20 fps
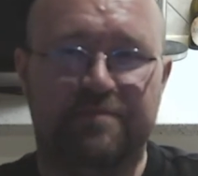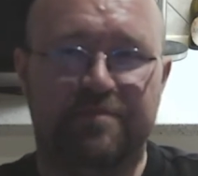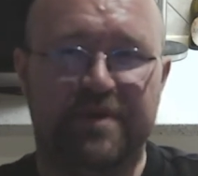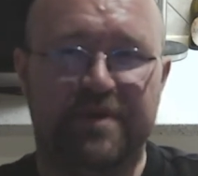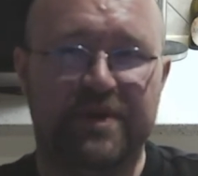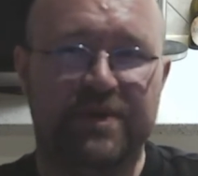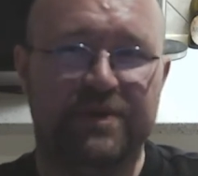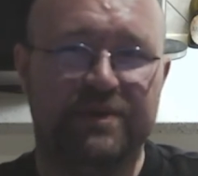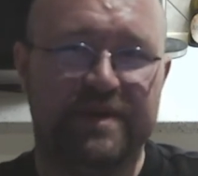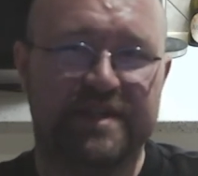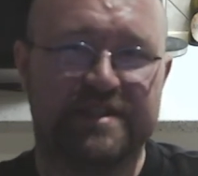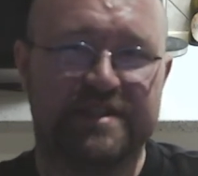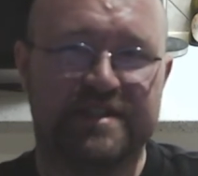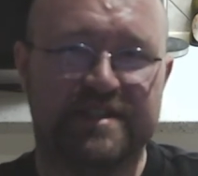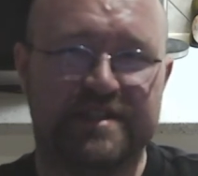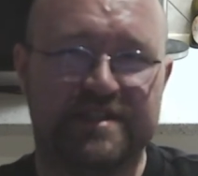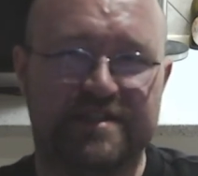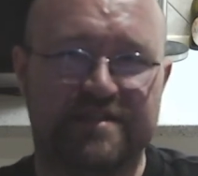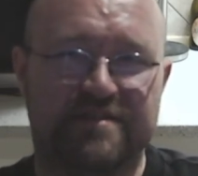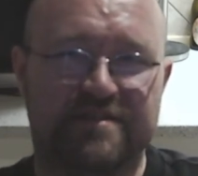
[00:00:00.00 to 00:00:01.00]

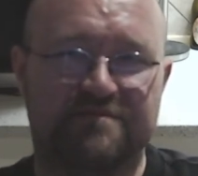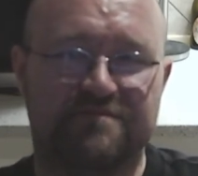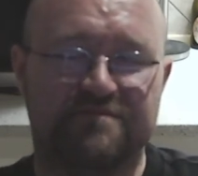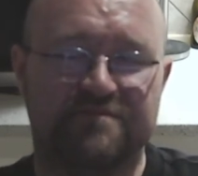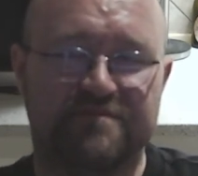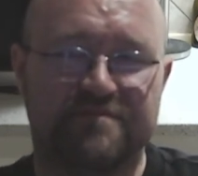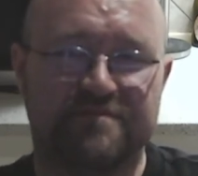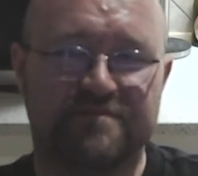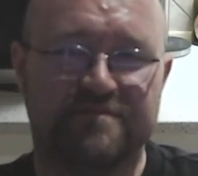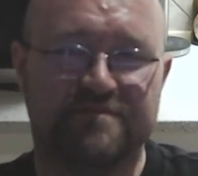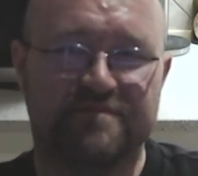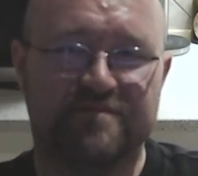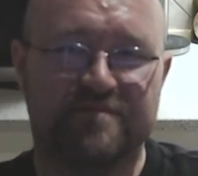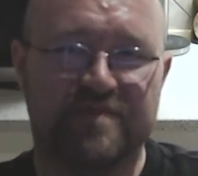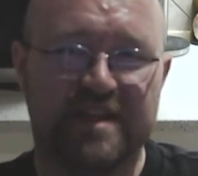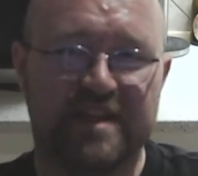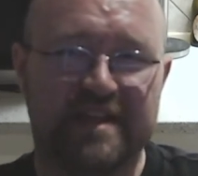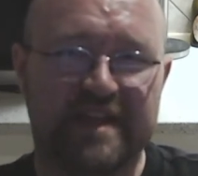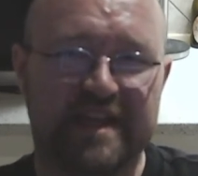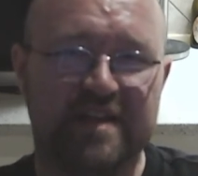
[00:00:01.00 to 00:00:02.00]
bitterness,
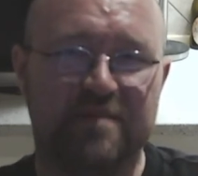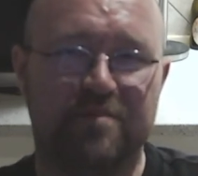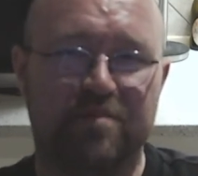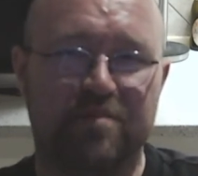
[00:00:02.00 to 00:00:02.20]
it can